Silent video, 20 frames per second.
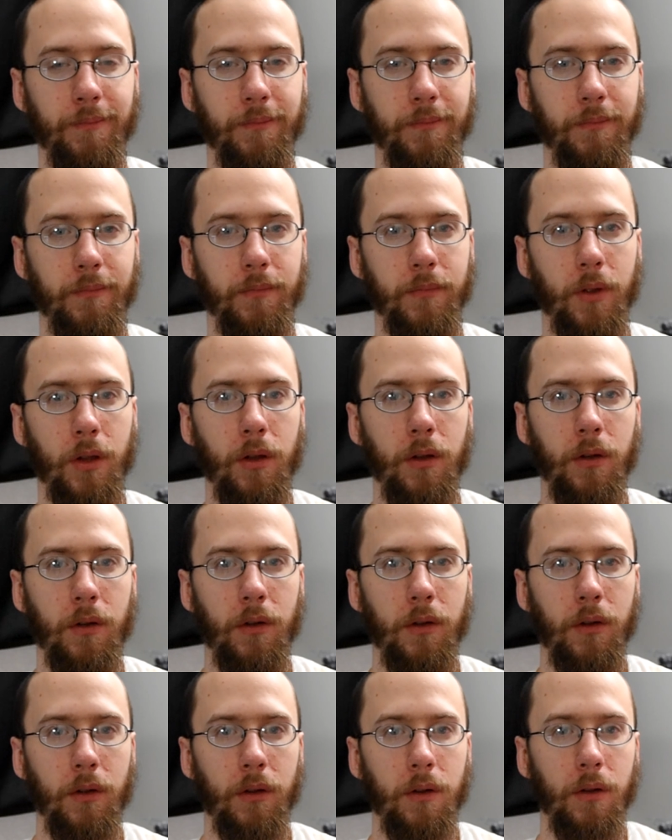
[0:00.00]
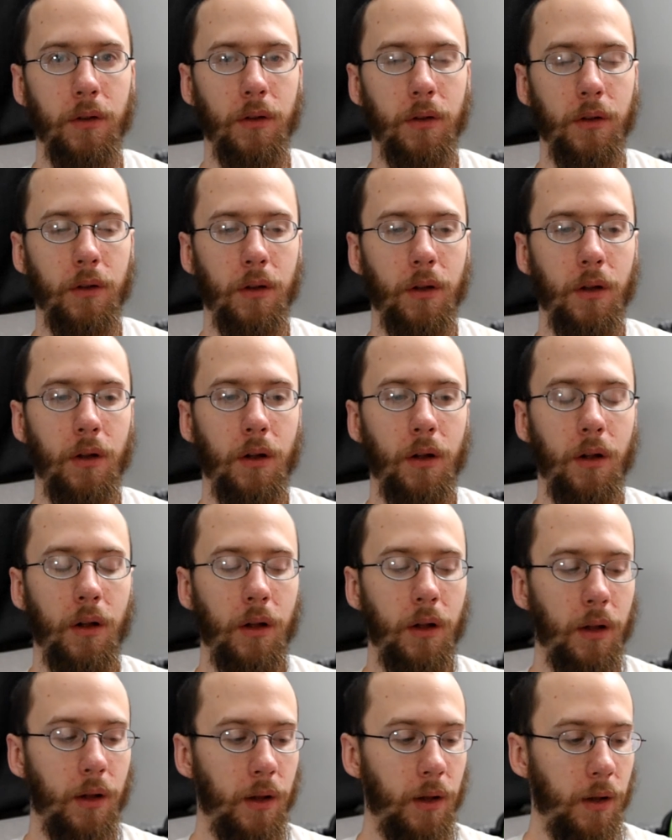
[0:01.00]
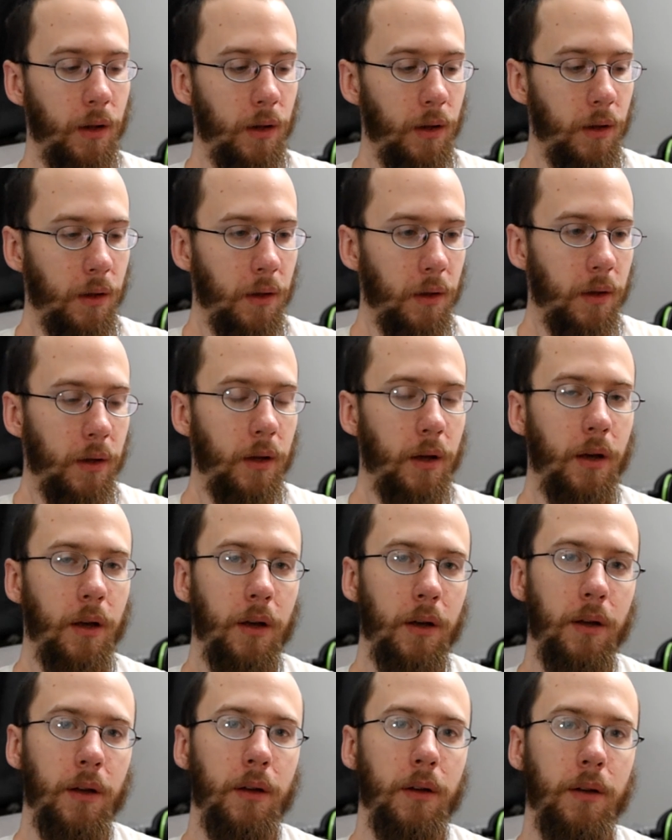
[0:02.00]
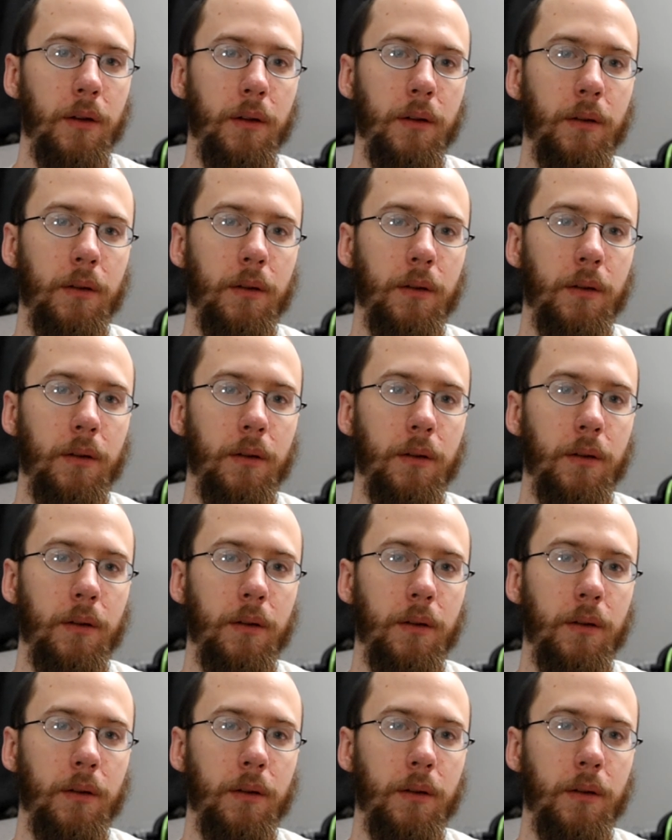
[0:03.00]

Nothing is said.